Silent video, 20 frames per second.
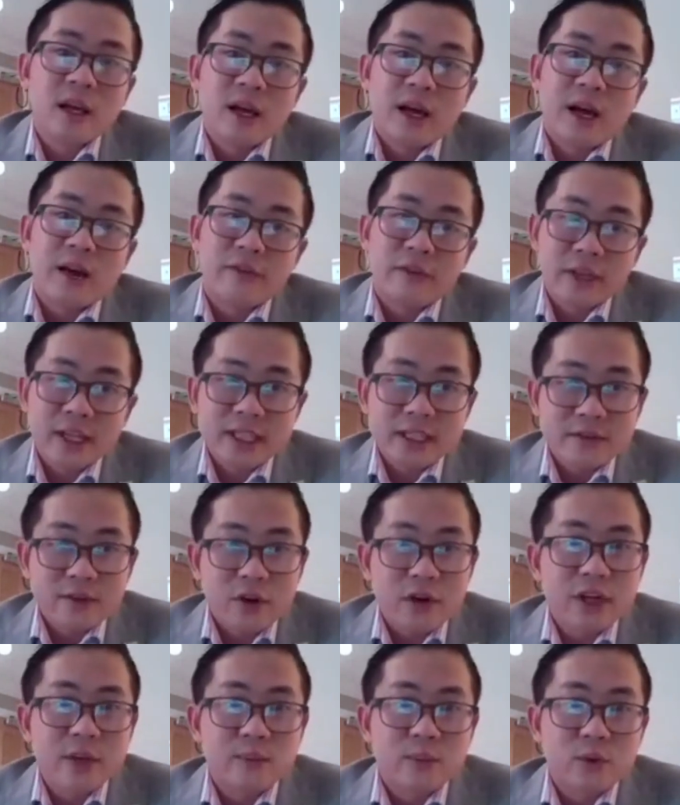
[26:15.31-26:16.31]
I think it's
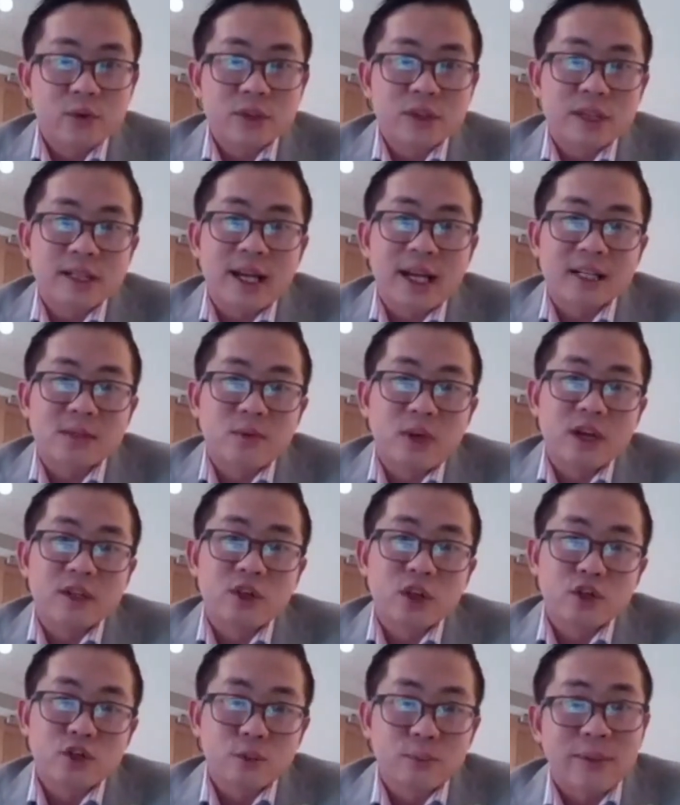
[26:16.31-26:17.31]
very important as well
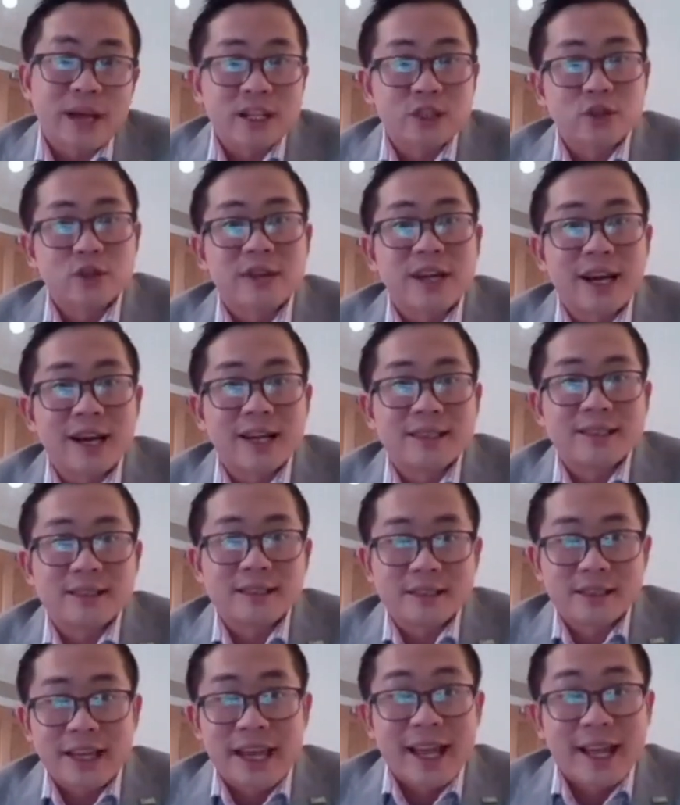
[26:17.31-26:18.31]
not to patronize
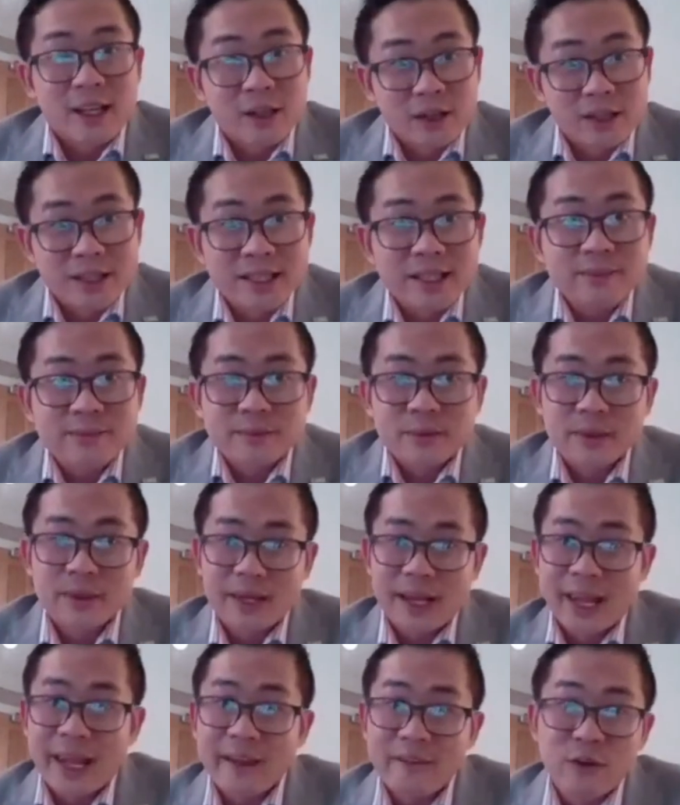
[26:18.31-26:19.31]
the elderly.
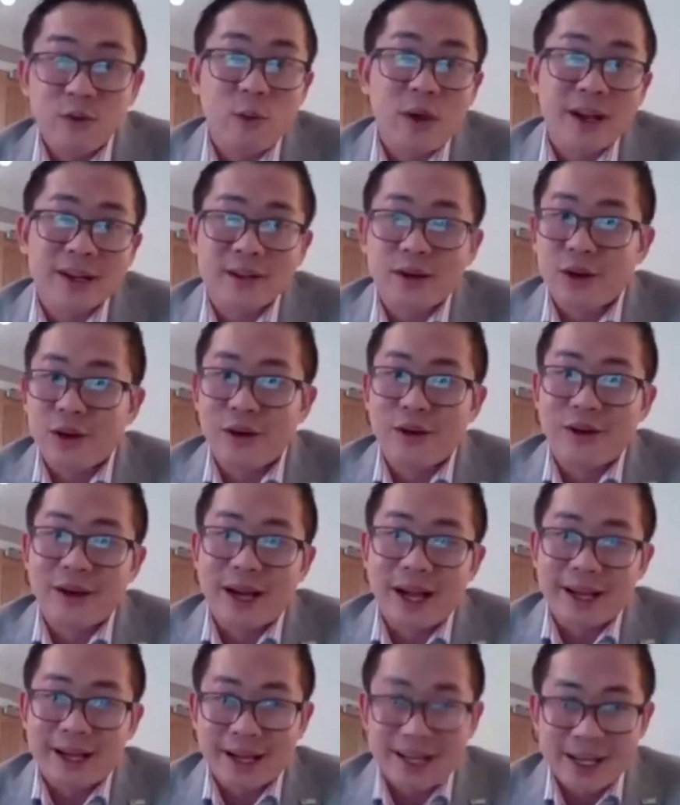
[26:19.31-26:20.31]
Everyone, or
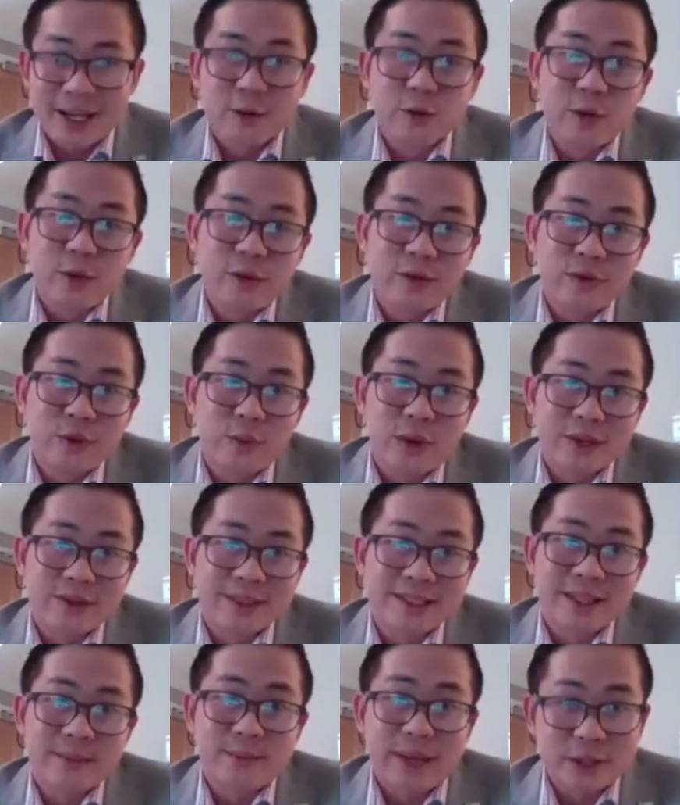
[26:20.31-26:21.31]
I agree with you what you
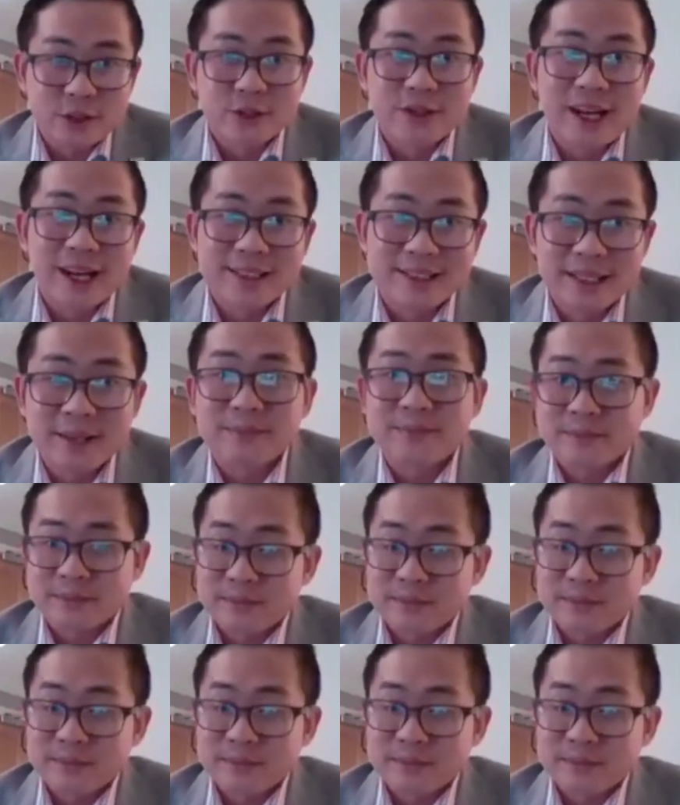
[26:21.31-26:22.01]
say, patronizing.